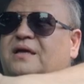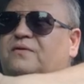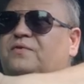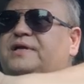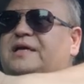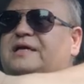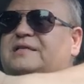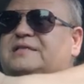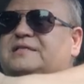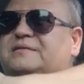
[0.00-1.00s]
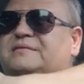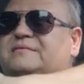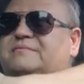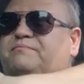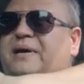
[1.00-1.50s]
ridiculous
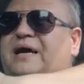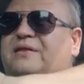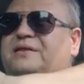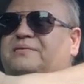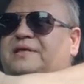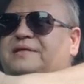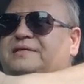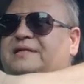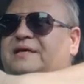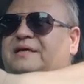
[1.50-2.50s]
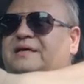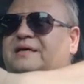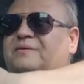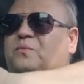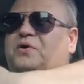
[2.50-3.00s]
palate that
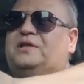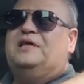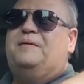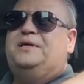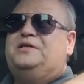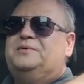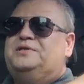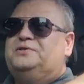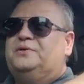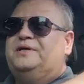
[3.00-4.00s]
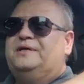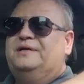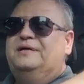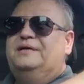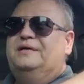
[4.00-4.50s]
won't allow me to enjoy
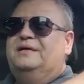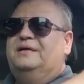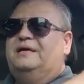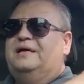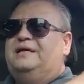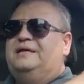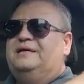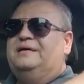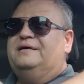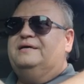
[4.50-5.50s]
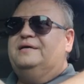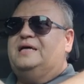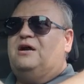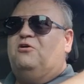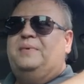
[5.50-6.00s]
any
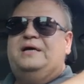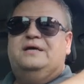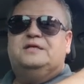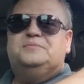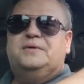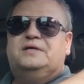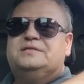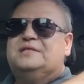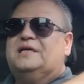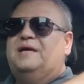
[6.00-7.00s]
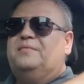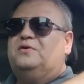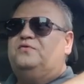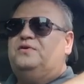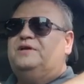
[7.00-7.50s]
aromatics because of the
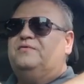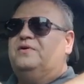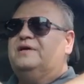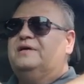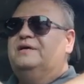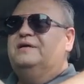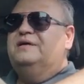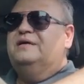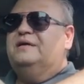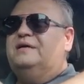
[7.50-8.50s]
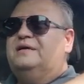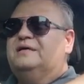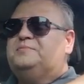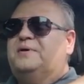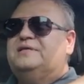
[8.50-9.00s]
chemical flavoring.
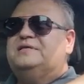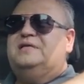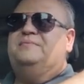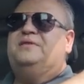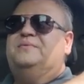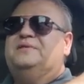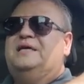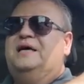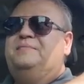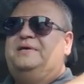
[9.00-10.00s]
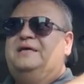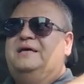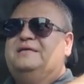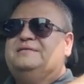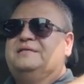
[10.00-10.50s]
It's probably the same thing with the
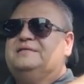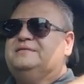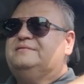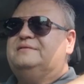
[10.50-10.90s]
IPAs. I just